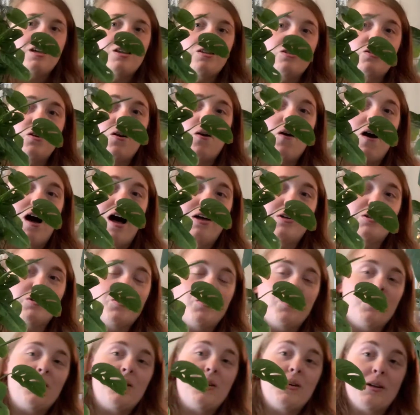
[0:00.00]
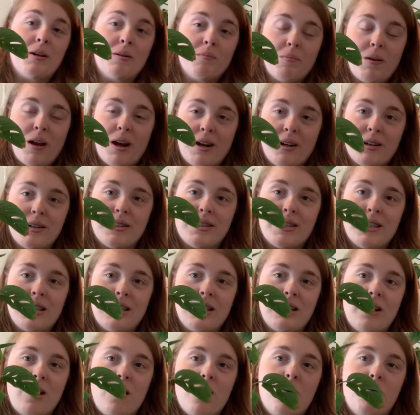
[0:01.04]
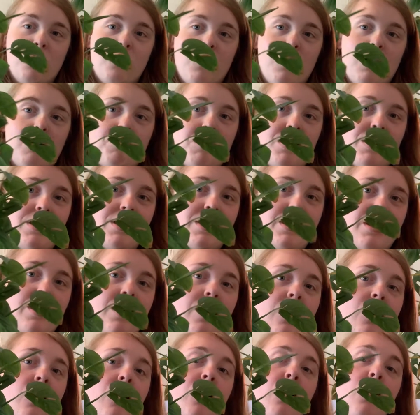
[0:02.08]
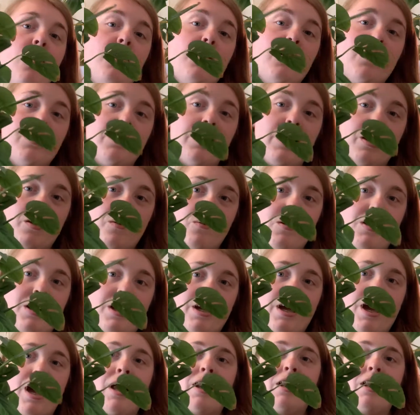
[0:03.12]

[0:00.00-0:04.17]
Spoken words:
So I'll show you a comparison of what Pissy looked like when I got